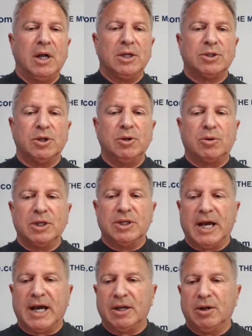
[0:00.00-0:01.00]
so you can
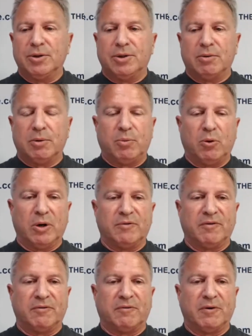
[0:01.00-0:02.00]
download the report
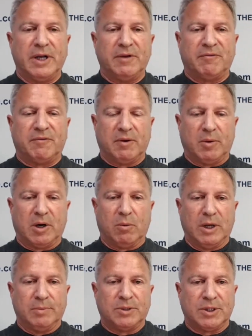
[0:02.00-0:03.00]
for free from our
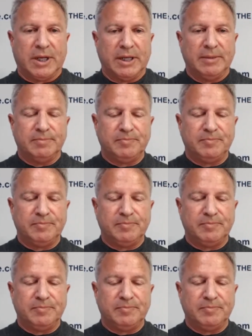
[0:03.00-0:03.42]
website.